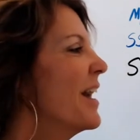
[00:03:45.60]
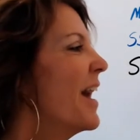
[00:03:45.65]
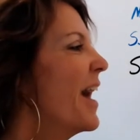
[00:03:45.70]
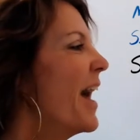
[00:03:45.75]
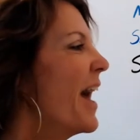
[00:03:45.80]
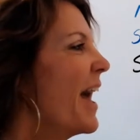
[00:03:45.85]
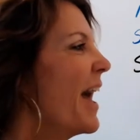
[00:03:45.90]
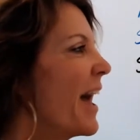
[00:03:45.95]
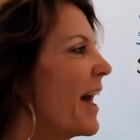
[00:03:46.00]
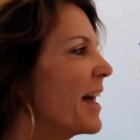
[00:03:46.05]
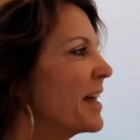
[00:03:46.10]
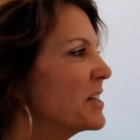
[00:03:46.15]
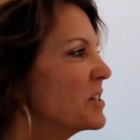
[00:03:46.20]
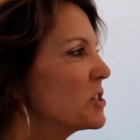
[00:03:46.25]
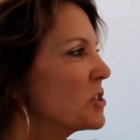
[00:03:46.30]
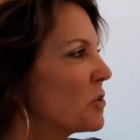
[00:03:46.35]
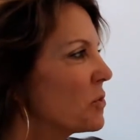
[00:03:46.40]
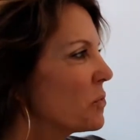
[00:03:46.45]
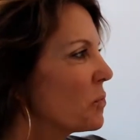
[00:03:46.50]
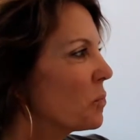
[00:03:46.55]

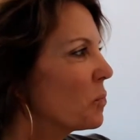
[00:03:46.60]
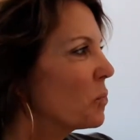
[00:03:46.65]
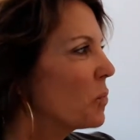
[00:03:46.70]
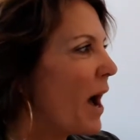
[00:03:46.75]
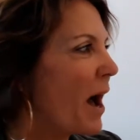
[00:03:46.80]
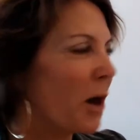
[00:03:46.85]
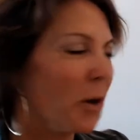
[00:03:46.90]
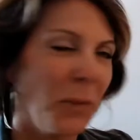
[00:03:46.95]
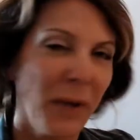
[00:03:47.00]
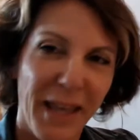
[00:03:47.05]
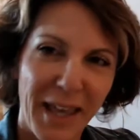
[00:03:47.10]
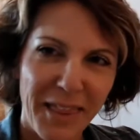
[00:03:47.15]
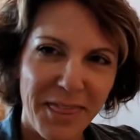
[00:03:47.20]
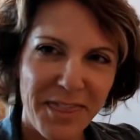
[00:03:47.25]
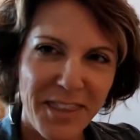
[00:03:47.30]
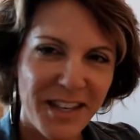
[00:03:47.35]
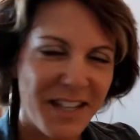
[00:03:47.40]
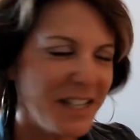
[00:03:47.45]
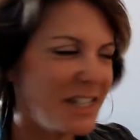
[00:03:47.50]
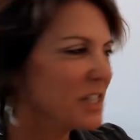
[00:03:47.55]
And how do we get
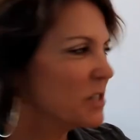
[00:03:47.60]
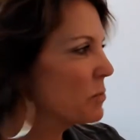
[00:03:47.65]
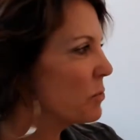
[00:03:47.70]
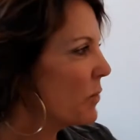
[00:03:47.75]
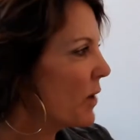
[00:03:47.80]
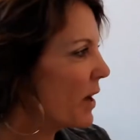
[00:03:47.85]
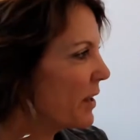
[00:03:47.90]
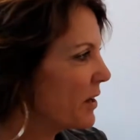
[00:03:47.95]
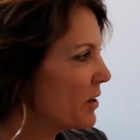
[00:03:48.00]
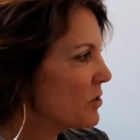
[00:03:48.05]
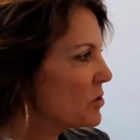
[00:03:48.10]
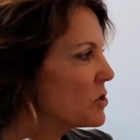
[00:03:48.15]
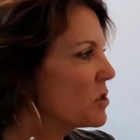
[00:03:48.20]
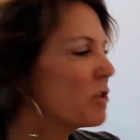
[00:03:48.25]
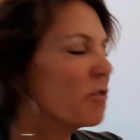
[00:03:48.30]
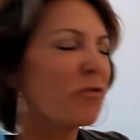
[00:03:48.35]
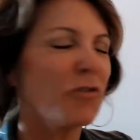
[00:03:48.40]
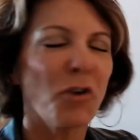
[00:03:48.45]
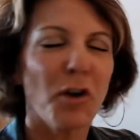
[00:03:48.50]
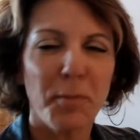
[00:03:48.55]
this? Well, here's the
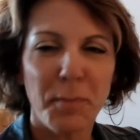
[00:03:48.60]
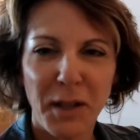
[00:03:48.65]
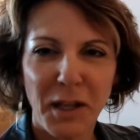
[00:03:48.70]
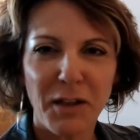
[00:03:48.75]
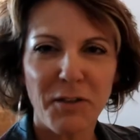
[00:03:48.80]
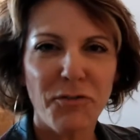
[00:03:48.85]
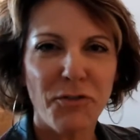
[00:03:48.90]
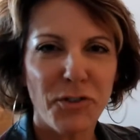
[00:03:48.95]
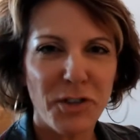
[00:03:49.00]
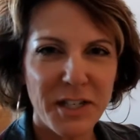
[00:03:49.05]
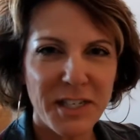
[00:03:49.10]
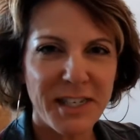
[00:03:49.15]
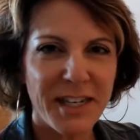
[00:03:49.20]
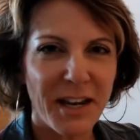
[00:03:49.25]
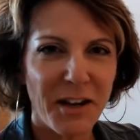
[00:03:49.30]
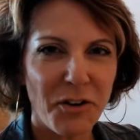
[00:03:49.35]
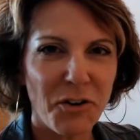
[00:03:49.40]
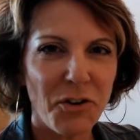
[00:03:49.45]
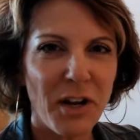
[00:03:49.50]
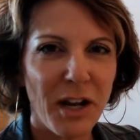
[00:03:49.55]
formula for the
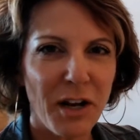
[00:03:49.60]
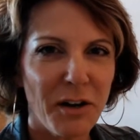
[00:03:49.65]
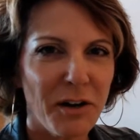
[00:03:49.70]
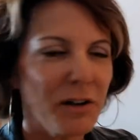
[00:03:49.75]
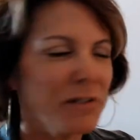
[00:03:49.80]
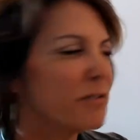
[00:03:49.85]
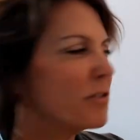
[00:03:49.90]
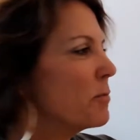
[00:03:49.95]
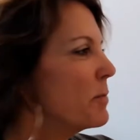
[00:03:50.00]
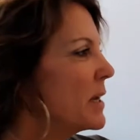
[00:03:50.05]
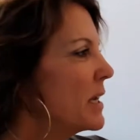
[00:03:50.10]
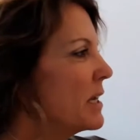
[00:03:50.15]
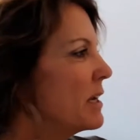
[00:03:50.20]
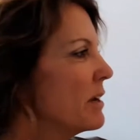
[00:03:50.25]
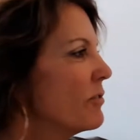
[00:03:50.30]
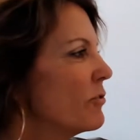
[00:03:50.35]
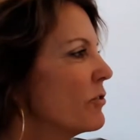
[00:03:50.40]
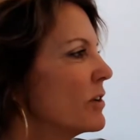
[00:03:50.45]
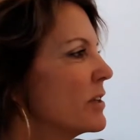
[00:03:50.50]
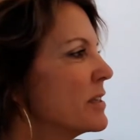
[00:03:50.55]
standard error of the mean
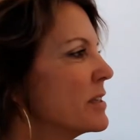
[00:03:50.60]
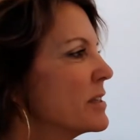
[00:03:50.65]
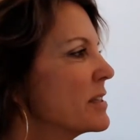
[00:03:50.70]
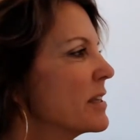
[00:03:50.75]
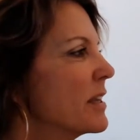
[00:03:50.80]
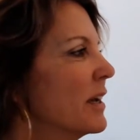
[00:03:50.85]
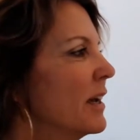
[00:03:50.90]
difference.